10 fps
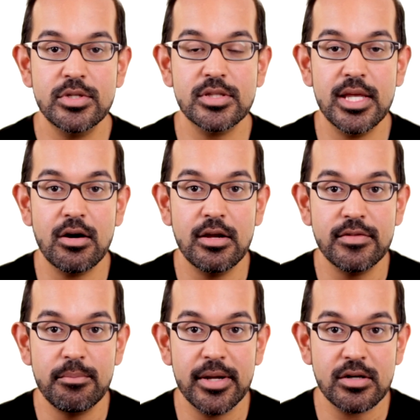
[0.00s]
took the area
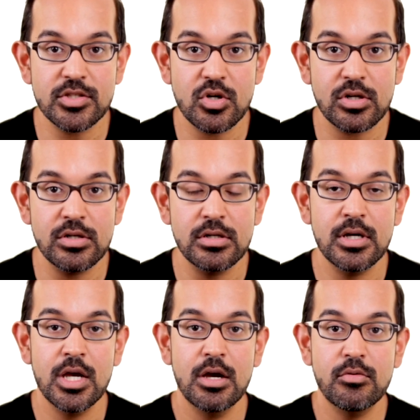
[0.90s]
of the bigger
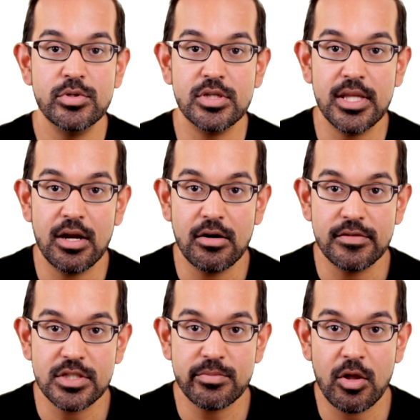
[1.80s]
circle, took the area
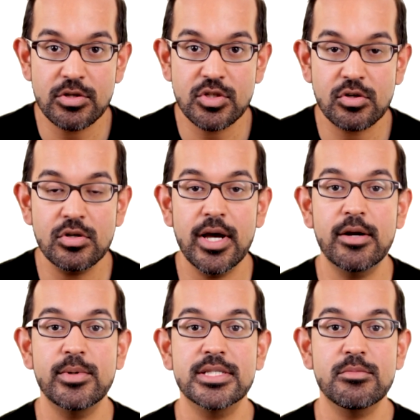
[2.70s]
of the smaller circle,
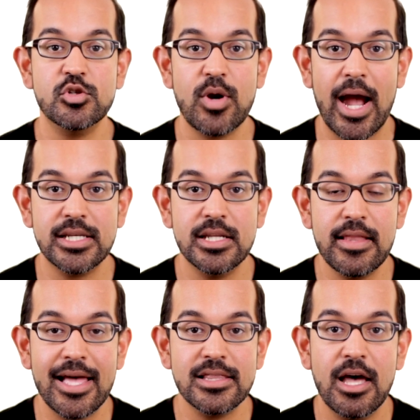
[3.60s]
and we subtracted,
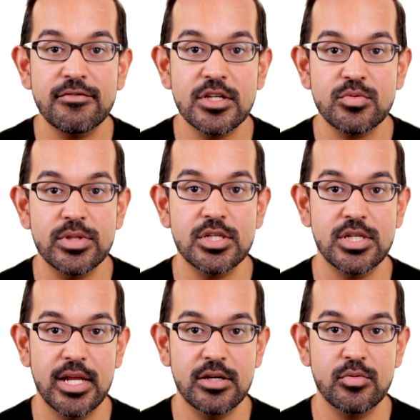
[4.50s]
and that left us with the
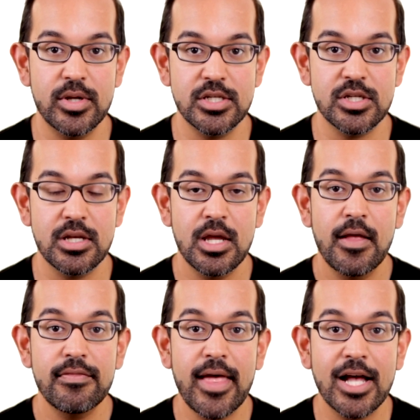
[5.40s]
shaded region.
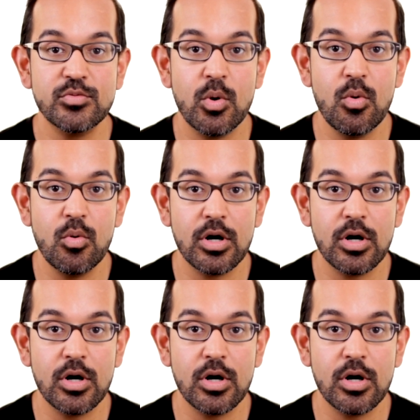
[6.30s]
That's what will